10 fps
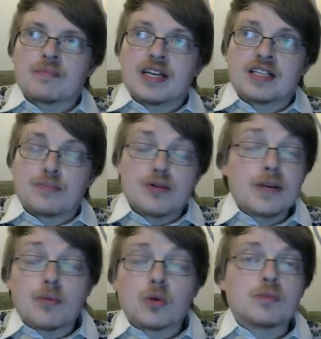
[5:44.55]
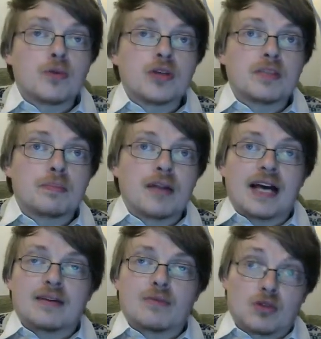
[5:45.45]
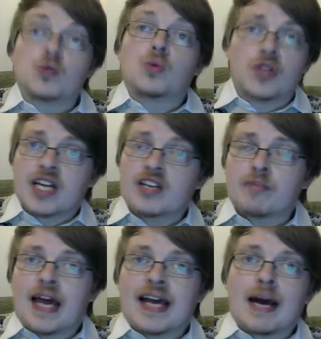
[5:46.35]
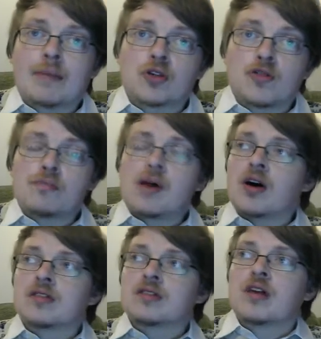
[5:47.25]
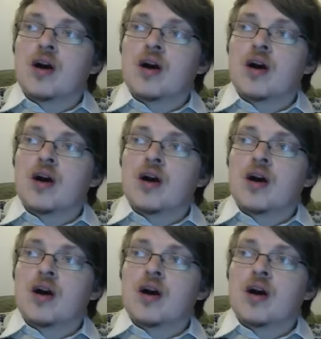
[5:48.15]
is a pretty important point in Black, toward the end of Black Amazon of Mars,